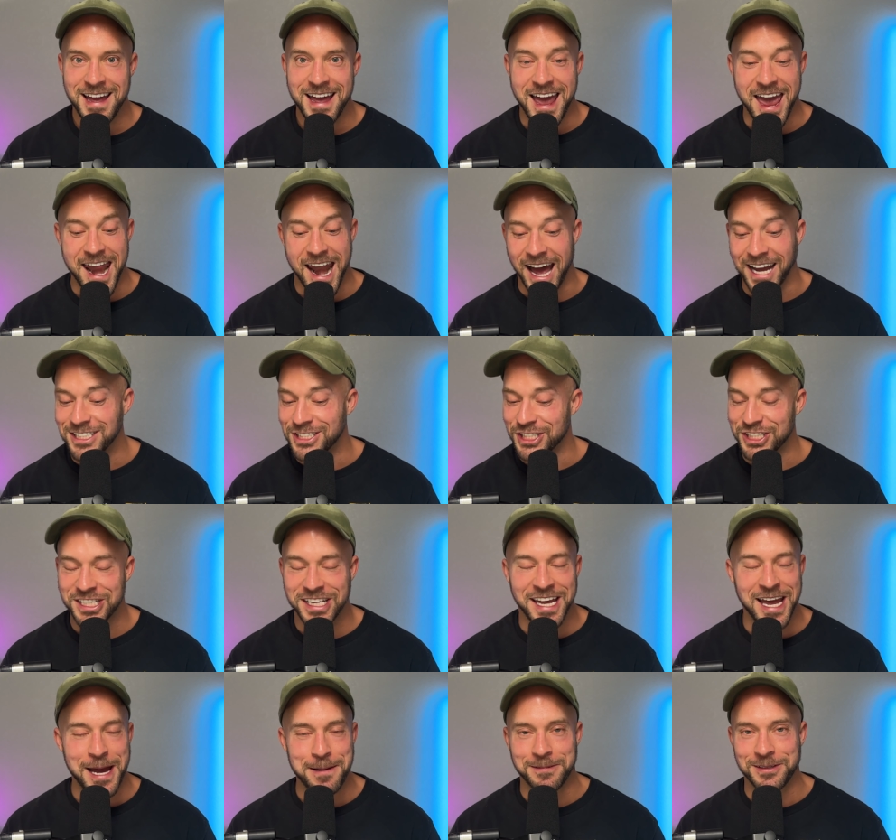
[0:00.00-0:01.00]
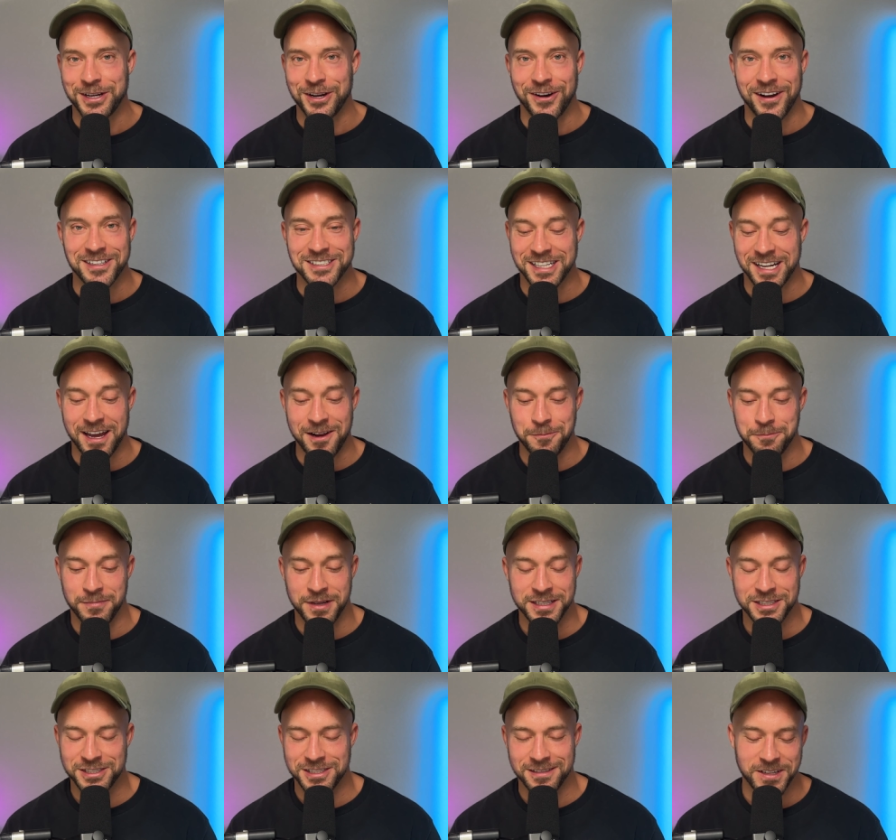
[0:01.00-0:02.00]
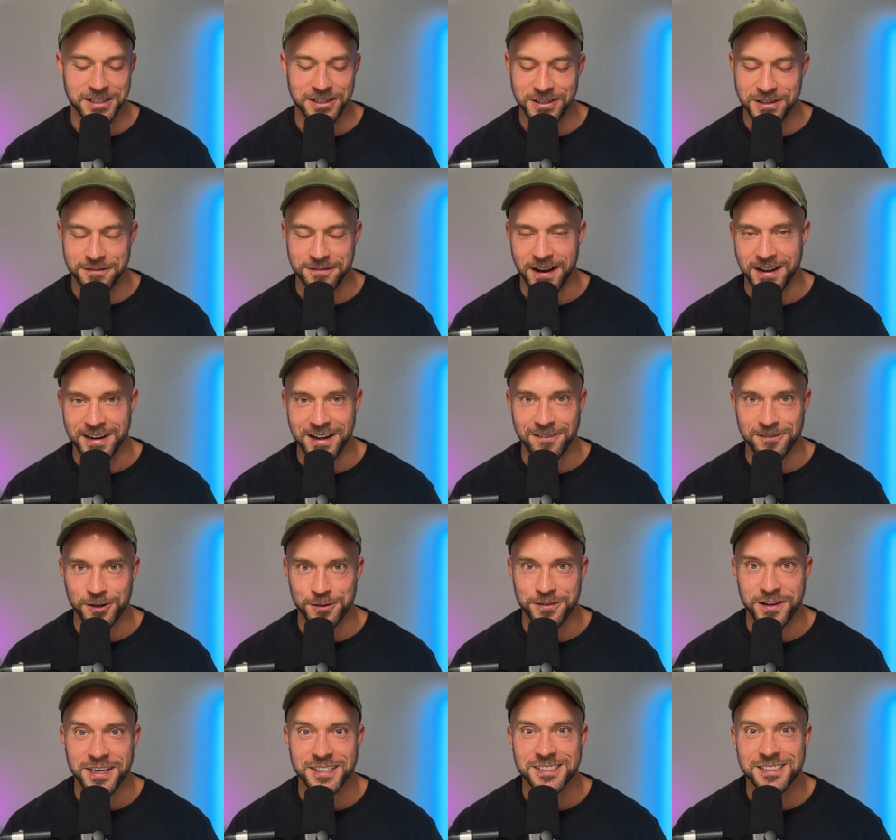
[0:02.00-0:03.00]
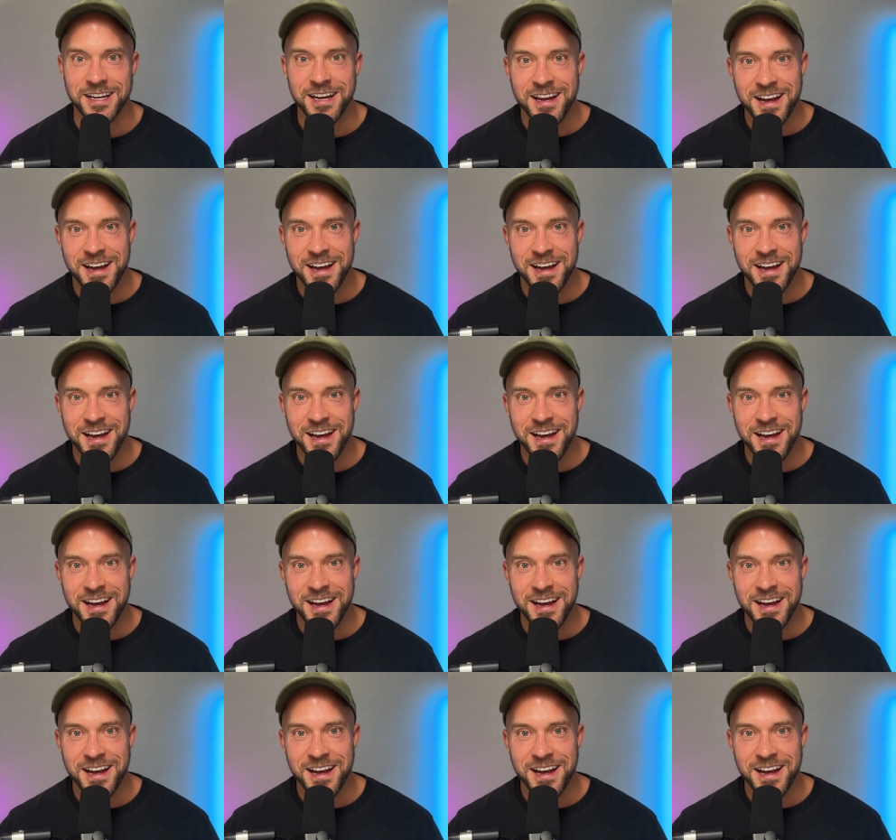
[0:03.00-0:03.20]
And I just kept going. I was like, oh, bitch, you're gonna find out real fast.